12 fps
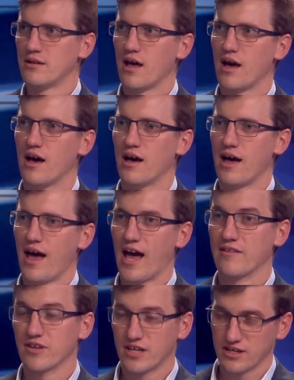Uh,
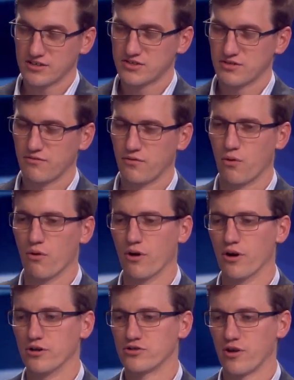advocates
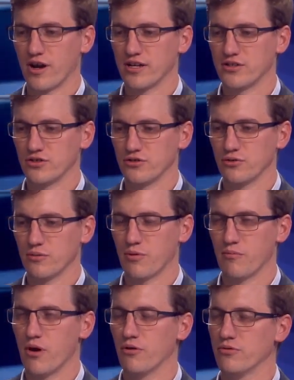for trying to
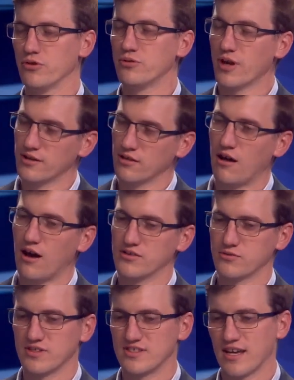promote new gun
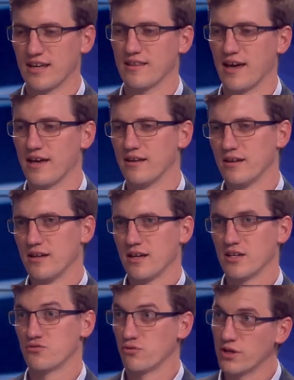laws would say that
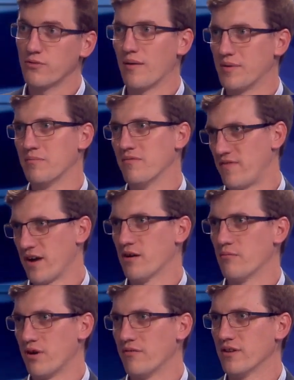it's really wrapped up in
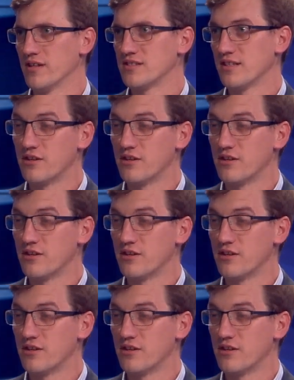firearm prevalence.